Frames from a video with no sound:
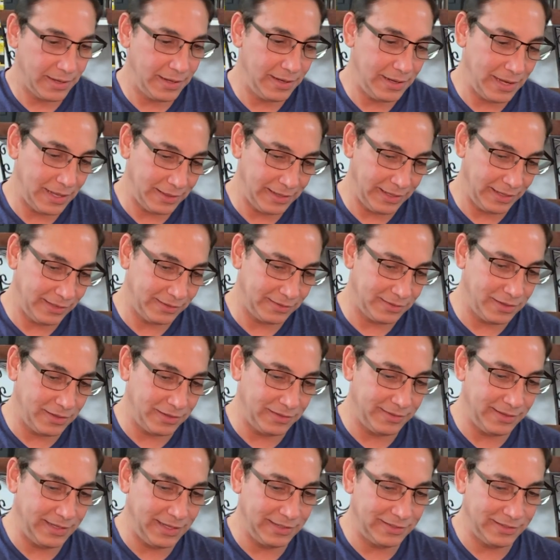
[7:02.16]
nothing as good as
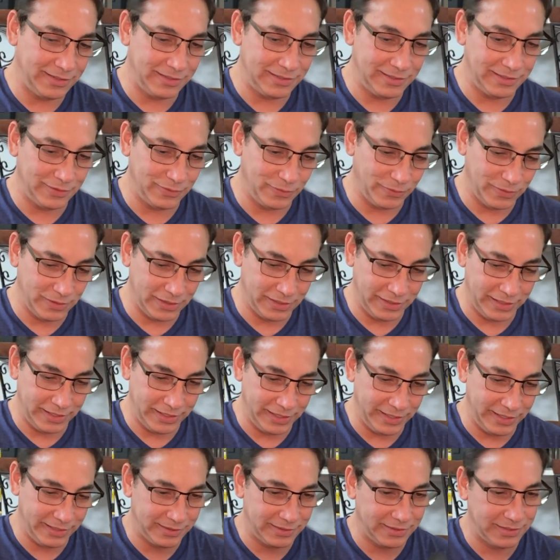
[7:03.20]
this. This is really
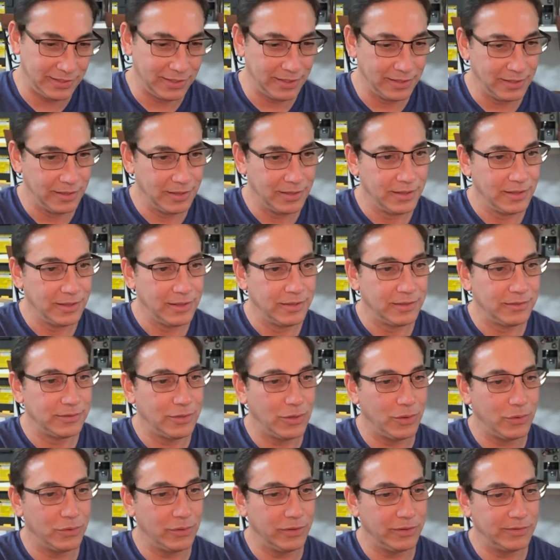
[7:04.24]
nice.
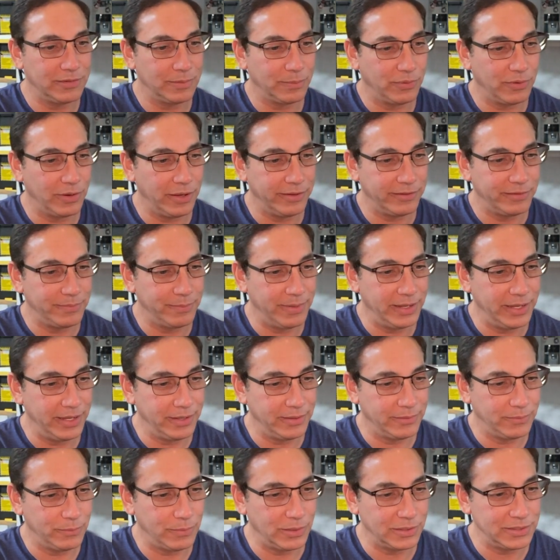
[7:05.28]
Totally surprised me.
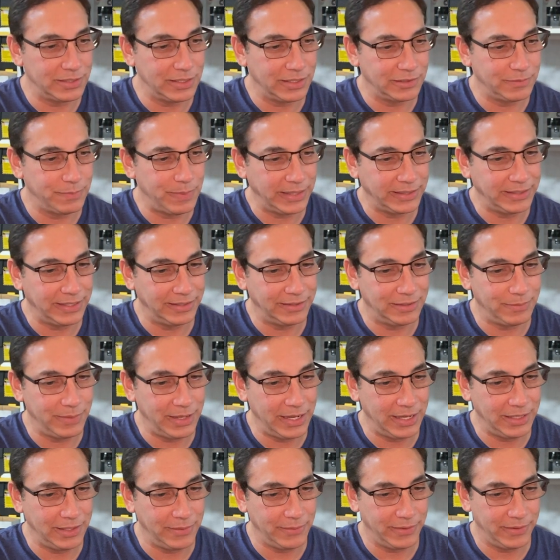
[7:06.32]
Wasn't expecting it to be
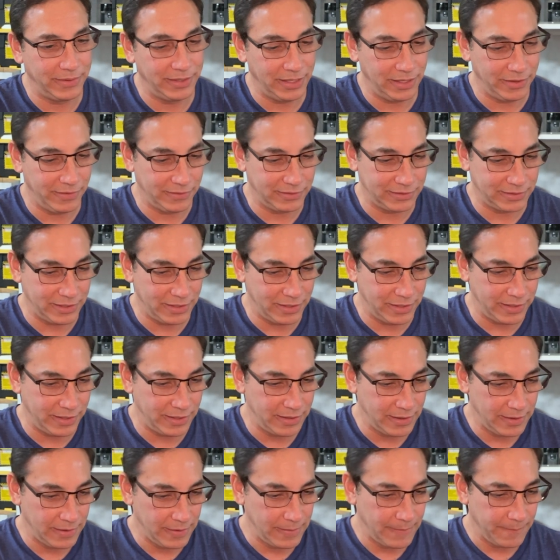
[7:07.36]
anywhere near as good.
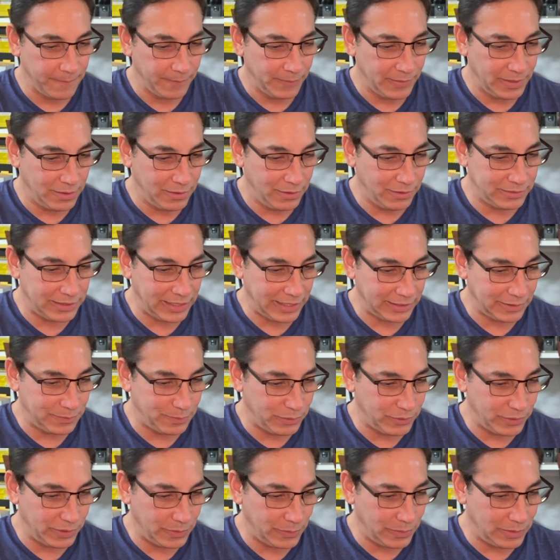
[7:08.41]
It looks like it's
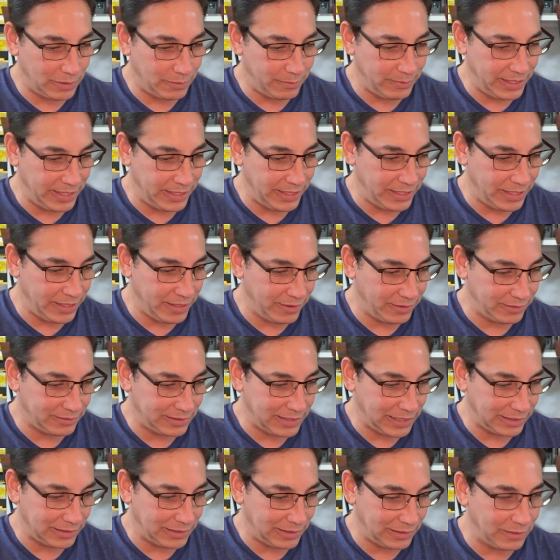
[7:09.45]
pretty well made here. It's
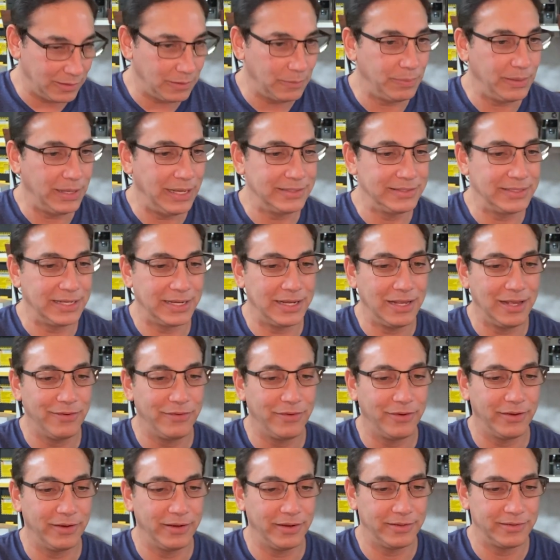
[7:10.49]
got the little plastic cover
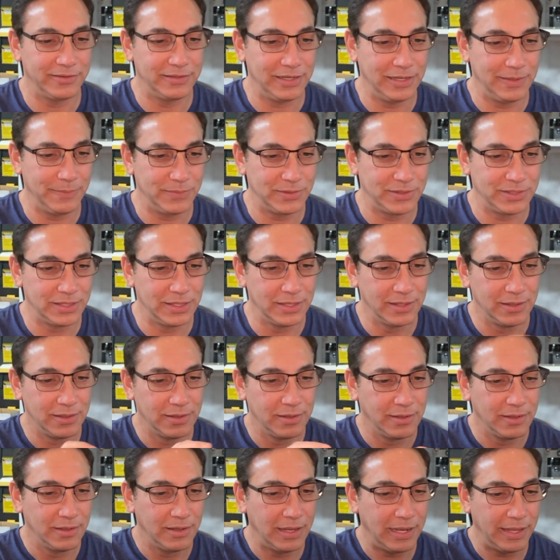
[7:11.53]
and it seems,
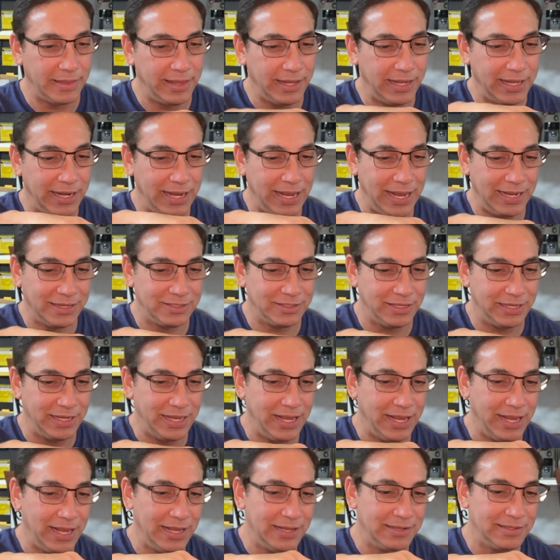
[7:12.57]
I think it actually
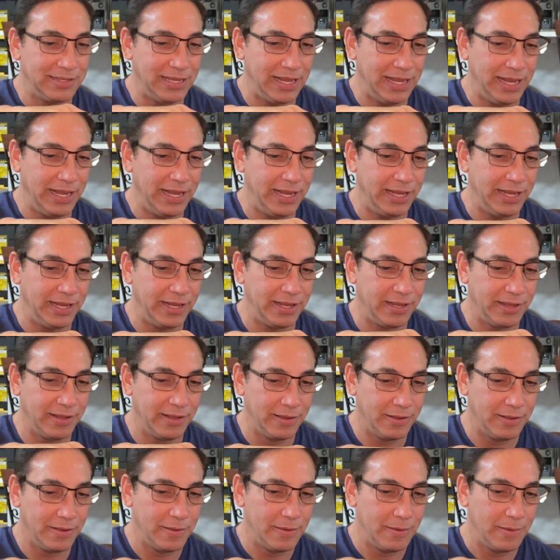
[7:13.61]
has a
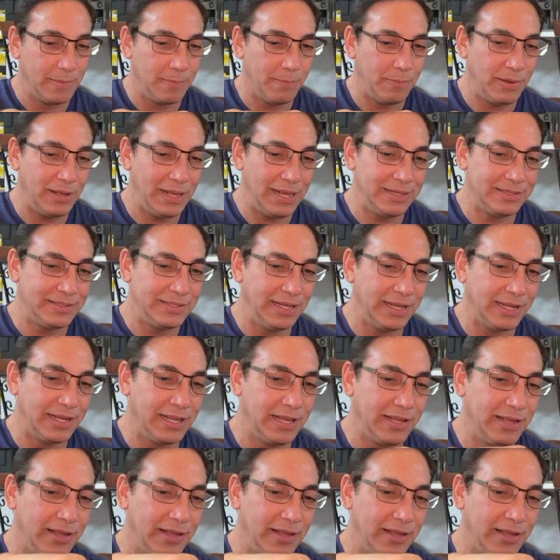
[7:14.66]
plastic.